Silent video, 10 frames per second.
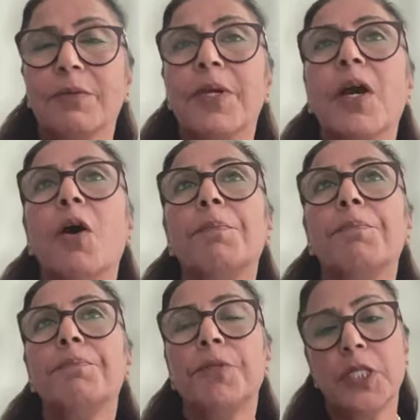we
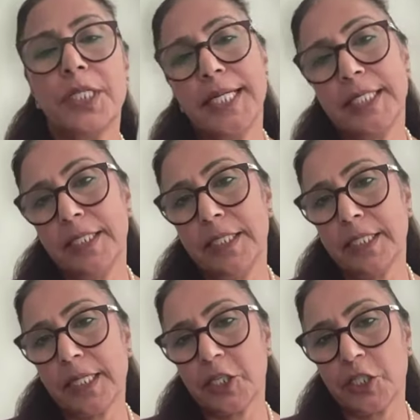hope today's
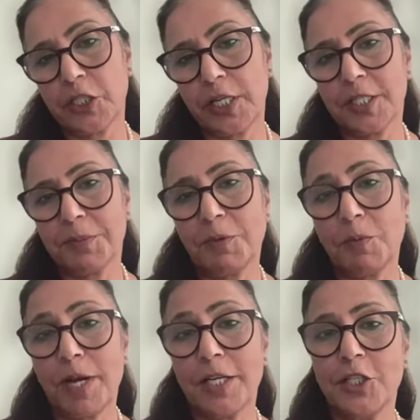discussion has
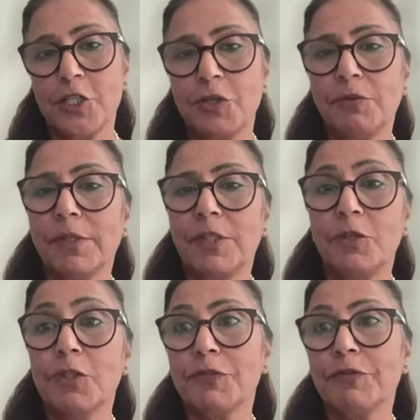provided you with
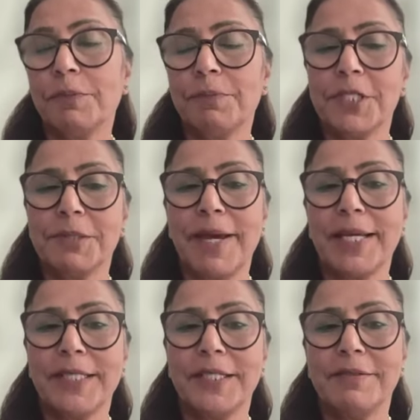useful
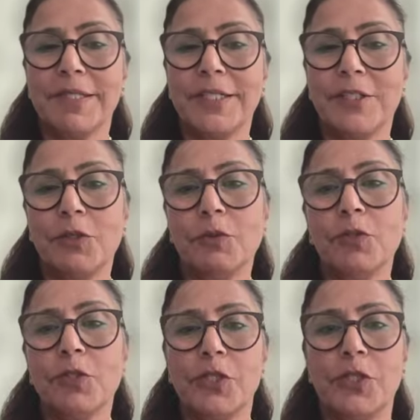perspectives and
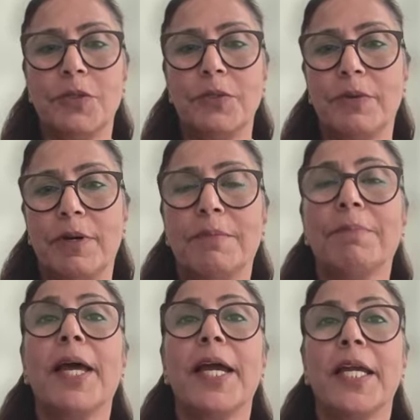tools to
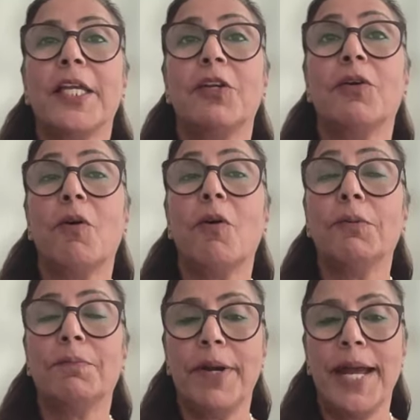apply in your
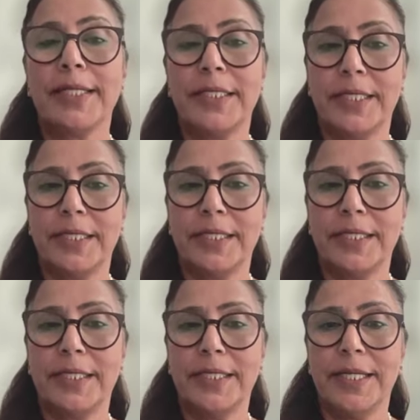own
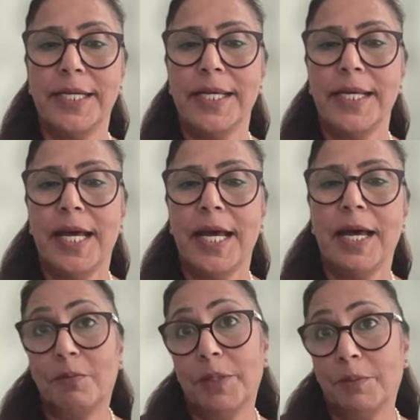practice.
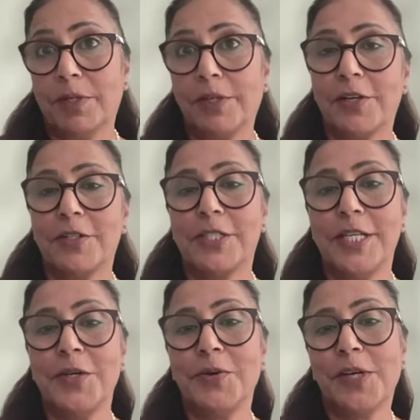We're going to
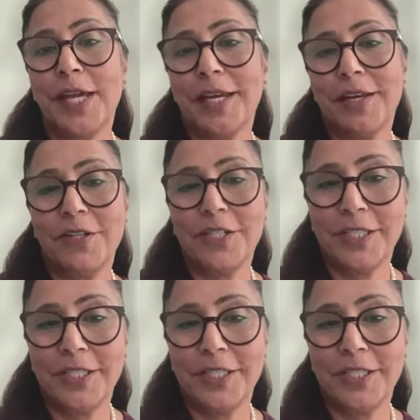see you again on